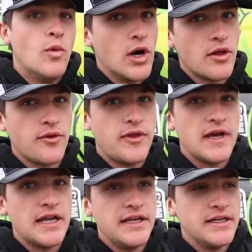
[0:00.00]
One other
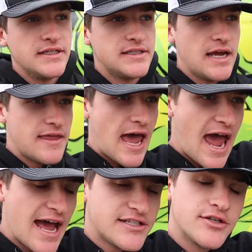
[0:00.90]
thing I needed to say, the
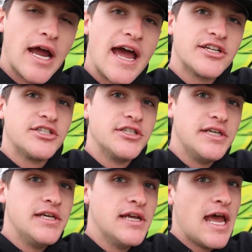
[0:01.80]
hats are
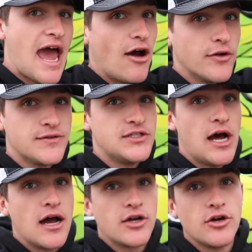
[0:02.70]
actually out of
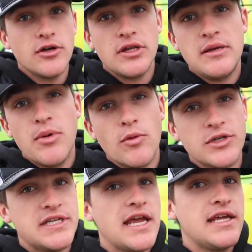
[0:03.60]
stock currently, but we're
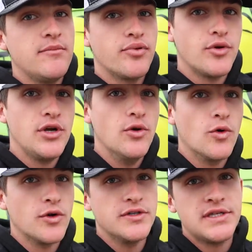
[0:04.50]
taking
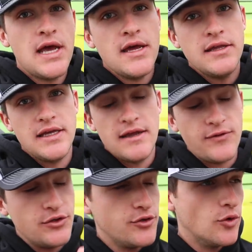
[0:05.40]
pre-orders. If
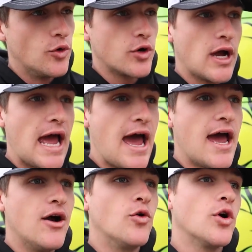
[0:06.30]
you do order a
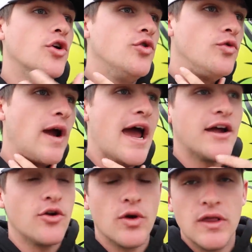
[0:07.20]
hat or a
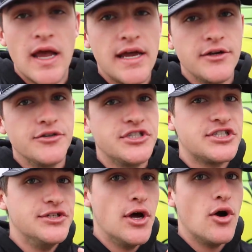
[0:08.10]
hoorag or a lanyard, you
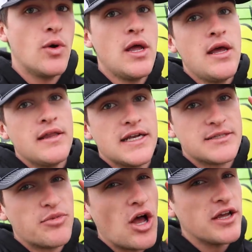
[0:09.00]
just know that
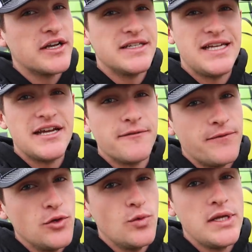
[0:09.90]
it's probably gonna take a
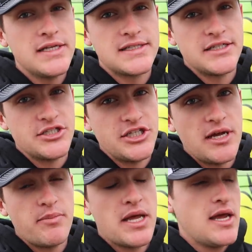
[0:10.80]
few weeks to
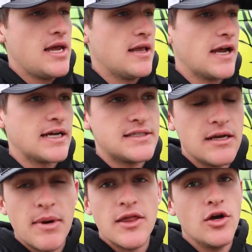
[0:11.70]
ship. And like I
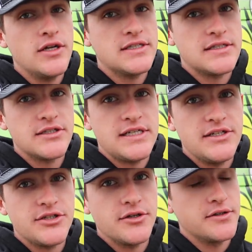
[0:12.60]
said about the hoodies and
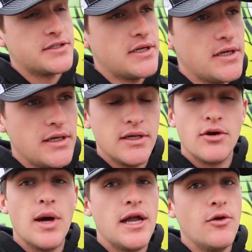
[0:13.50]
t-shirts, you need to
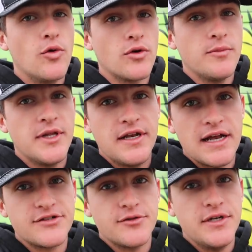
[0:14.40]
go ahead and order them in the
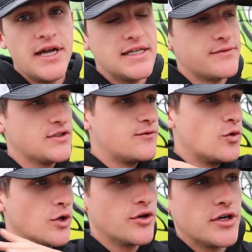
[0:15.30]
next three days if it's
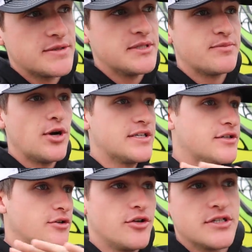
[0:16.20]
for your Christmas
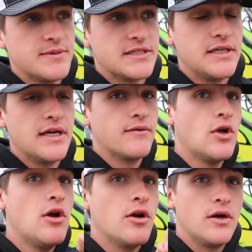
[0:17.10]
present or Christmas gift
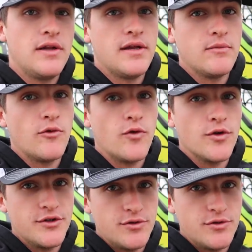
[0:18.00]
or anything before the